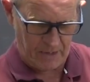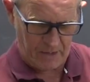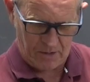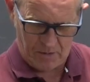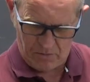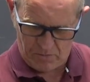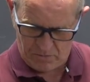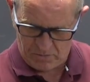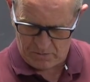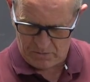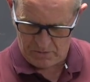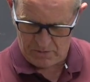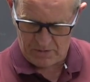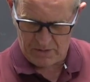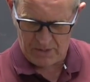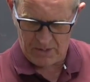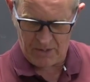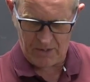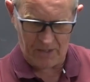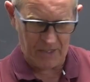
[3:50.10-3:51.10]
Just put the
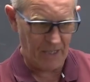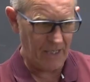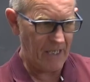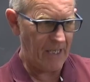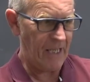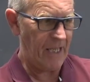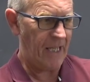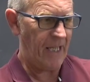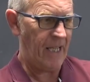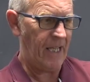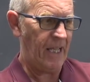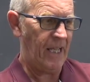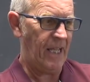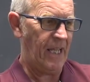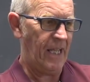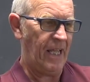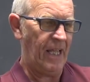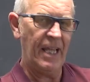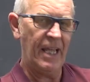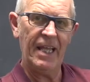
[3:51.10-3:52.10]
door open, stops our
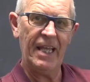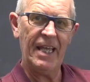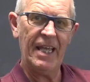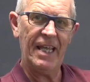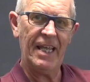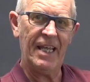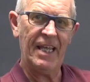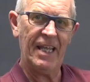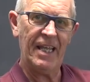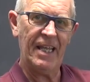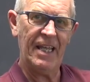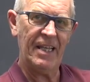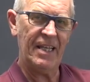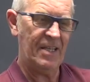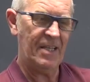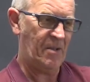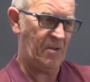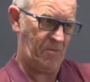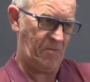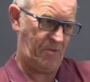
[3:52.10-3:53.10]
reflection, Dave.
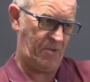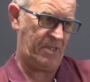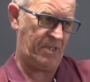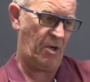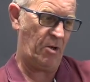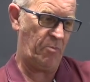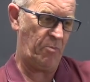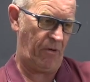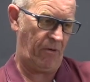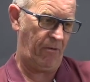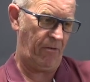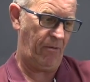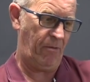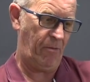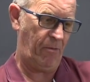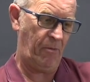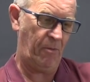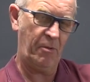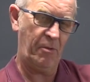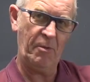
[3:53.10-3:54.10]
Well, it's open.
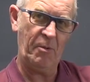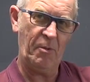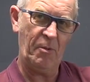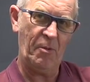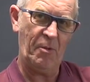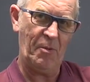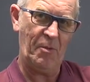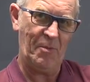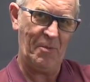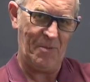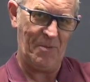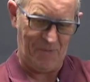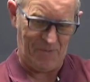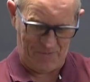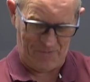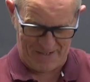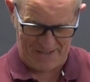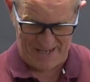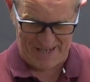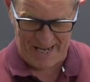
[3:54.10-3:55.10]

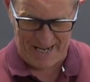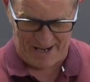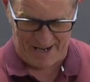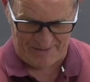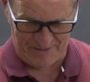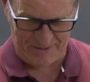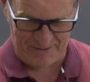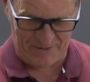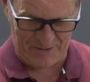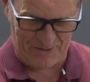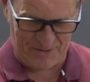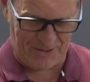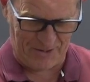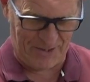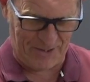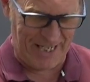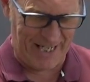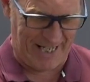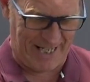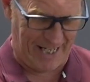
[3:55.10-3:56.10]
Yeah, you can
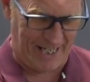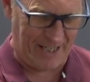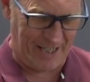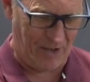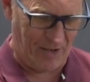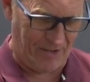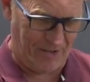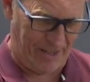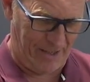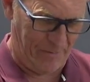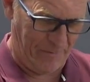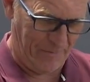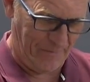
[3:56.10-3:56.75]
see in there, can't you?